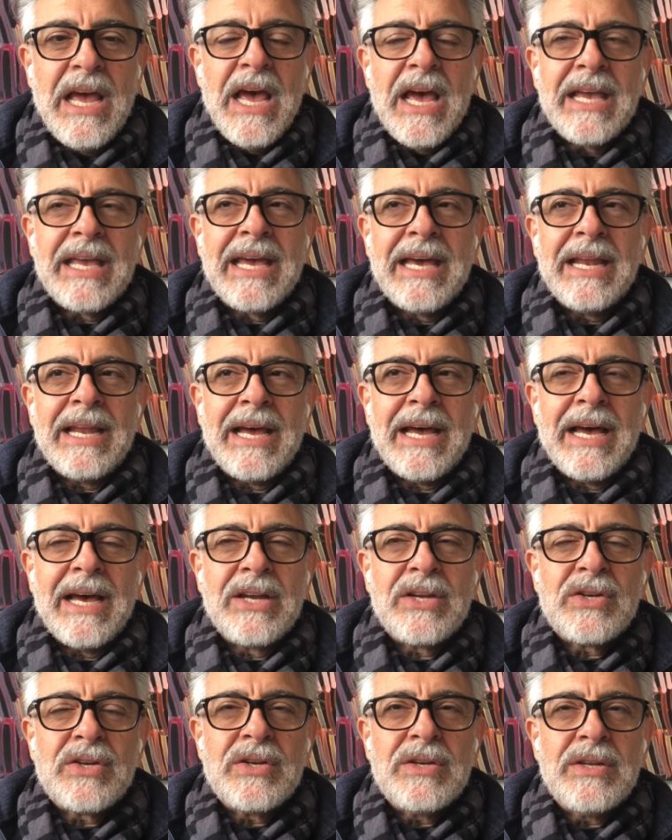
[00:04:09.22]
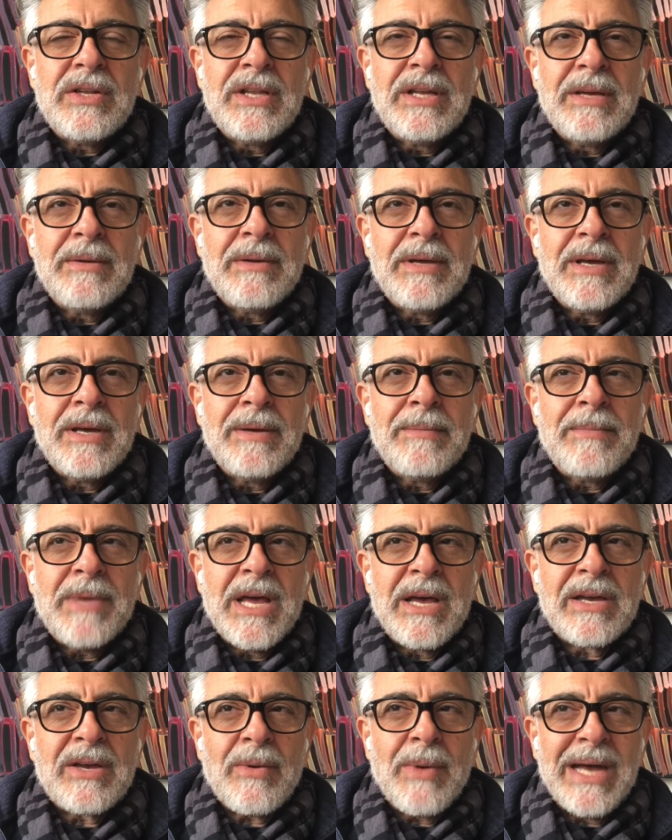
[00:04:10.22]
go out
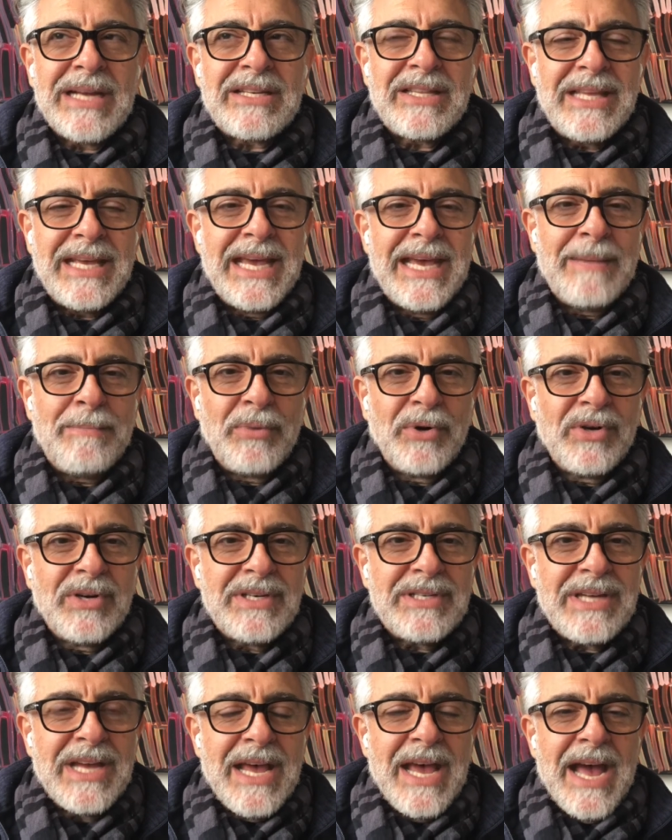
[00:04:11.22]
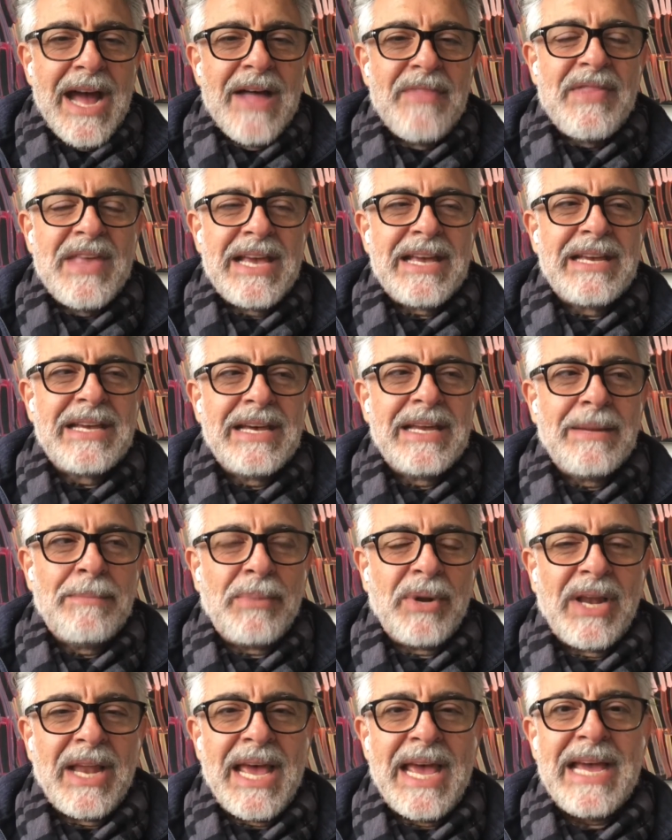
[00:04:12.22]
to the airport, and then get a
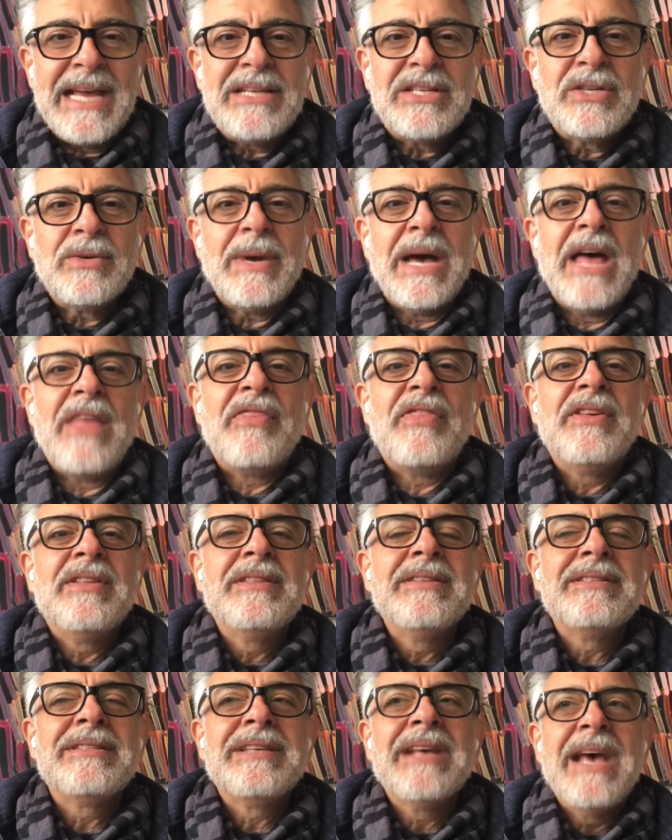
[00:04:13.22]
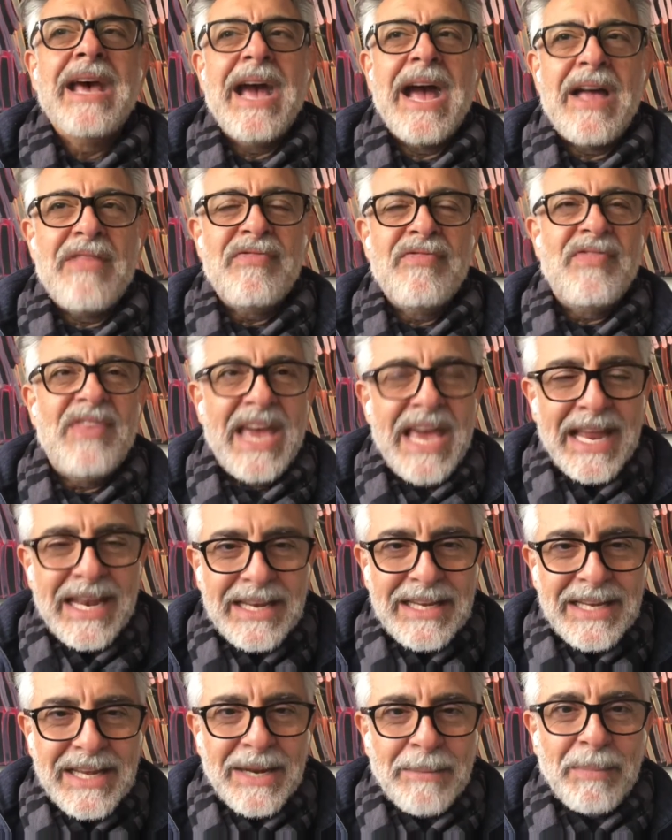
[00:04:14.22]
plane to Athens, and
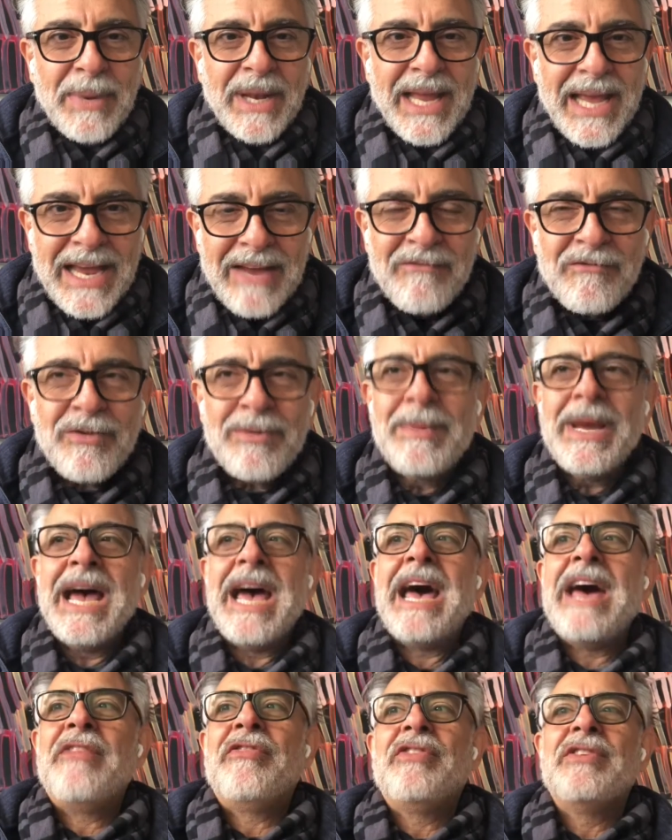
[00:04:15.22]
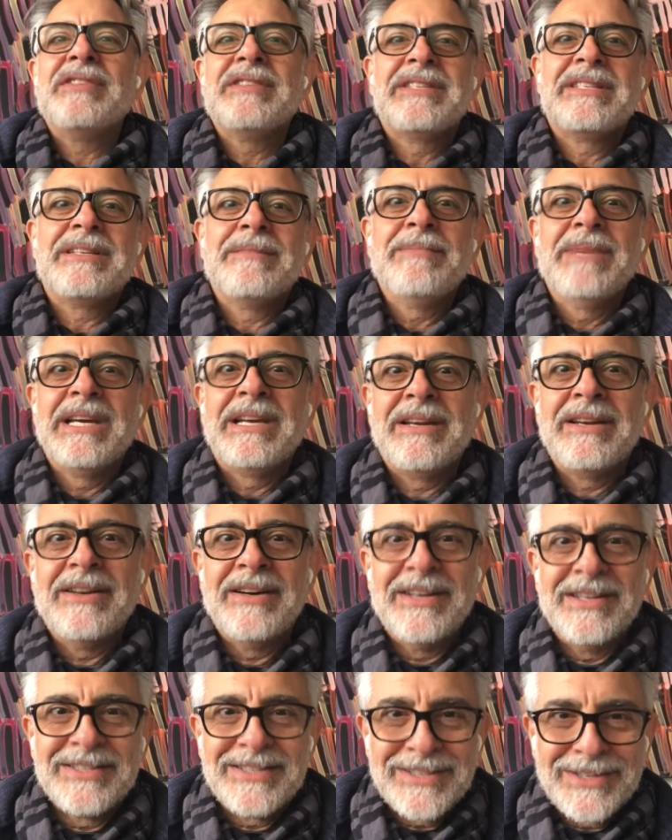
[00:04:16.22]
then get a plane from Athens to
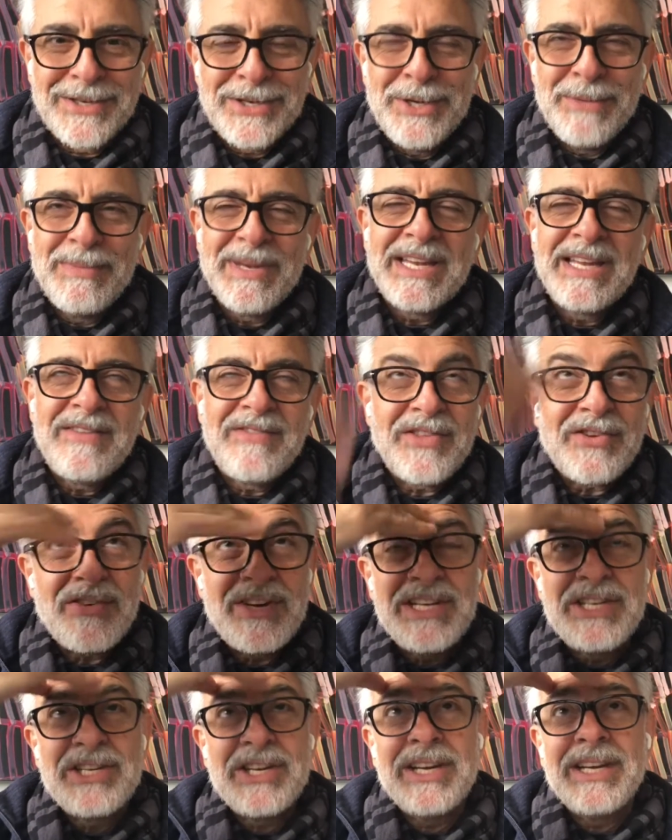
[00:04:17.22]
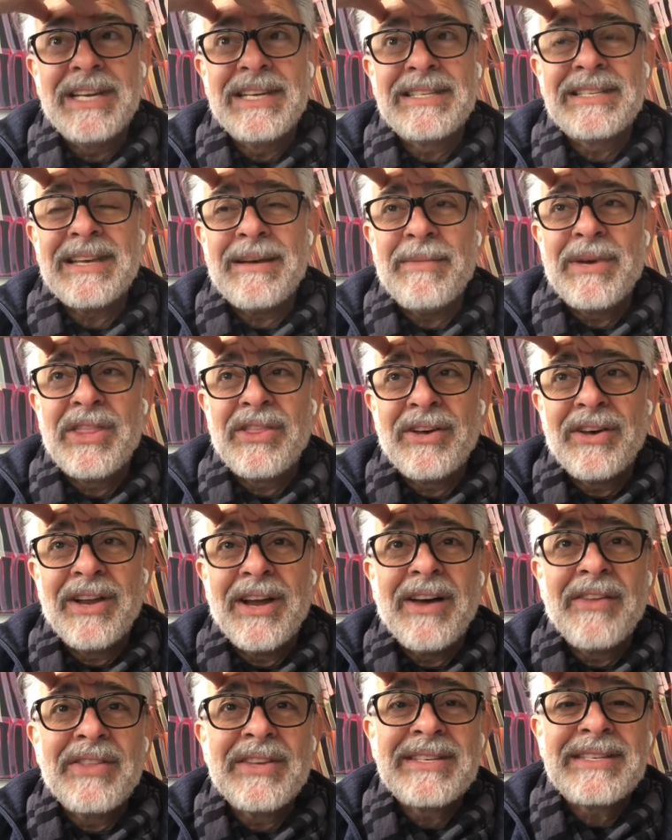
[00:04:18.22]
Mykonos. Can you believe 3 journeys? And we thought,
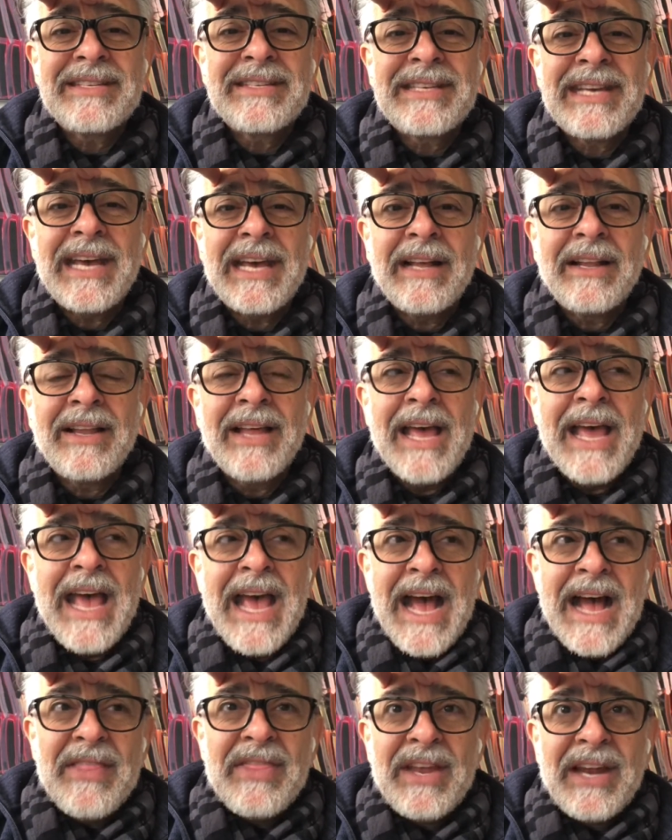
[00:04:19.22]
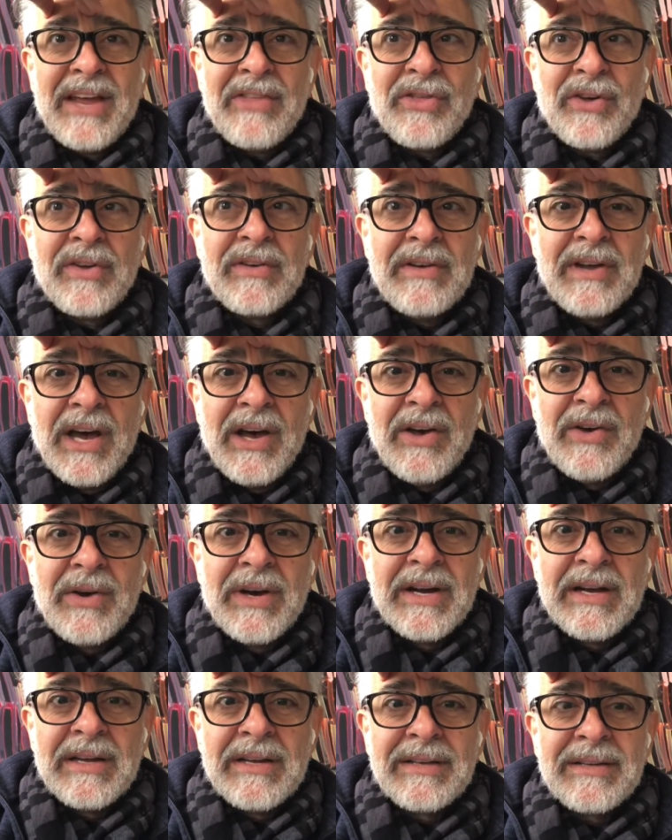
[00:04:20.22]
oh, this is hell. And then I thought,
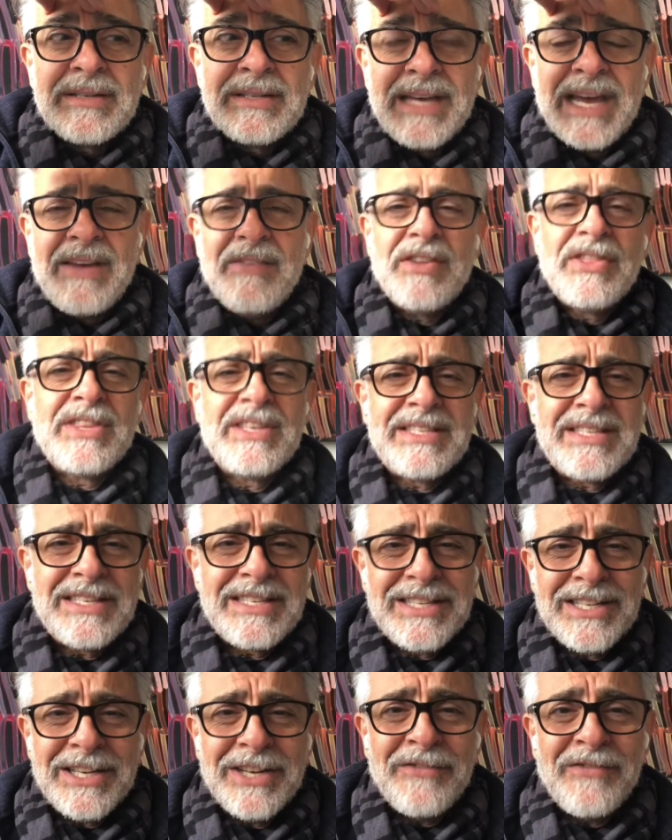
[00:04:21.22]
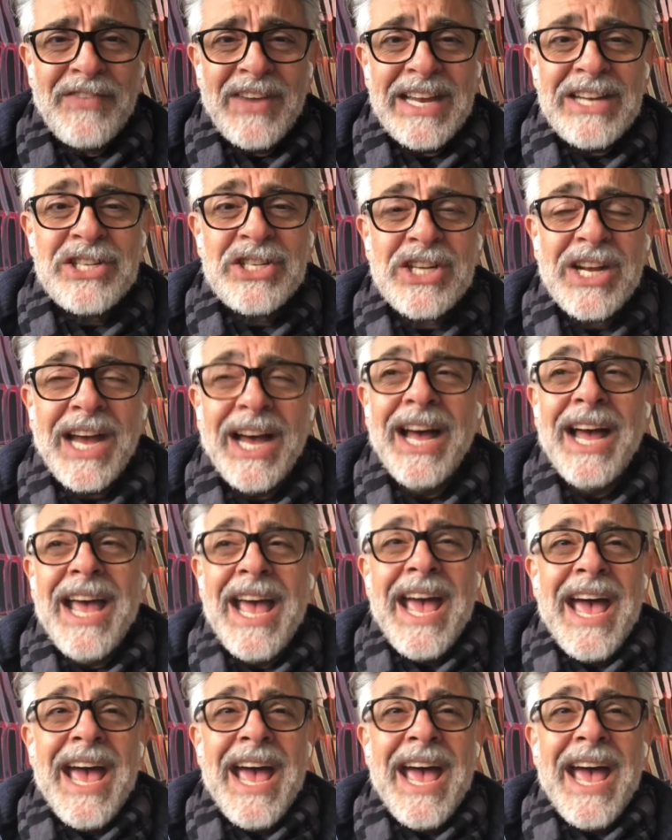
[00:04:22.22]
no, David, this is an adventure.